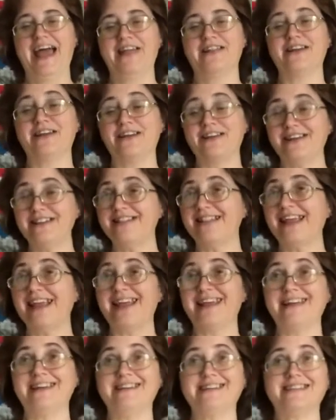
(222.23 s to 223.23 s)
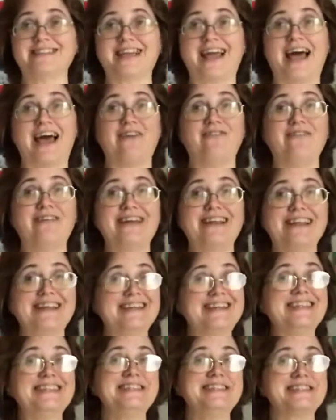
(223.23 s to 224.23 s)
the good thing is I really
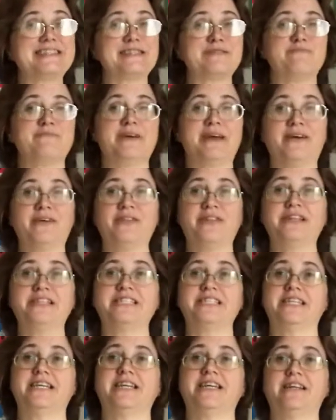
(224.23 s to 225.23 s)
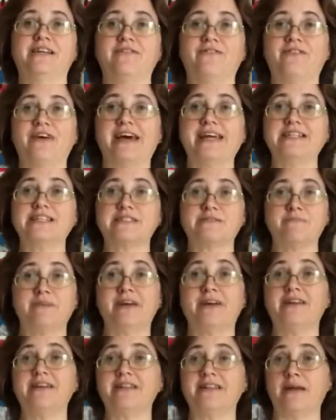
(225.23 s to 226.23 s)
didn't smell the chicken. If I'd
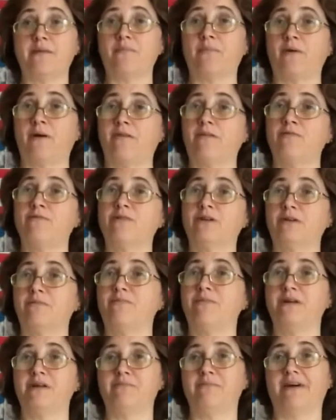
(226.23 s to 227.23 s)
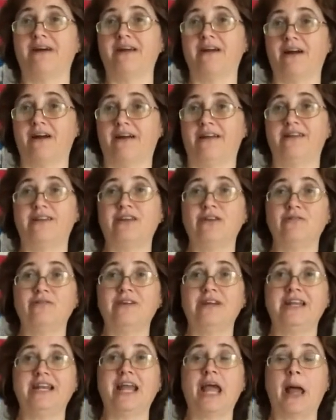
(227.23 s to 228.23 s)
smelled it, that probably would have been my
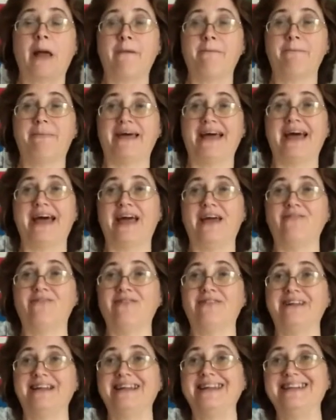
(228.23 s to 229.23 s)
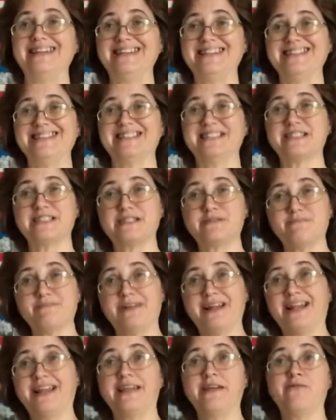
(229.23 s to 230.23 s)
undoing. But I really didn't
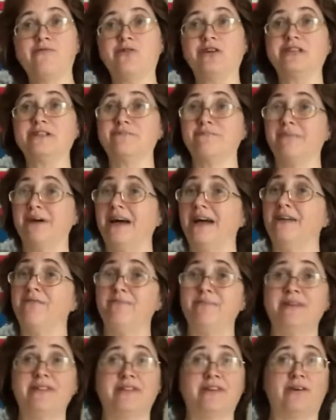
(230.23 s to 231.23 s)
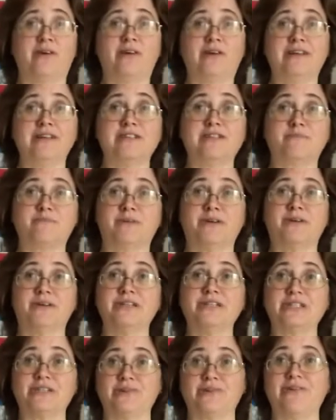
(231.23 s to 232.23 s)
smell it, which might have been the Holy
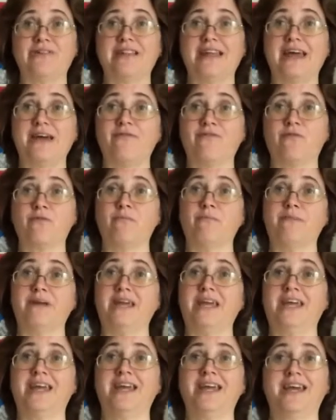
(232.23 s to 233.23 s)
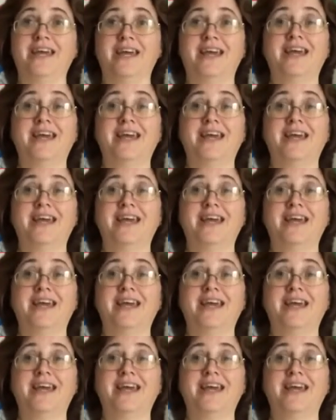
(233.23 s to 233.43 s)
Spirit doing that for me.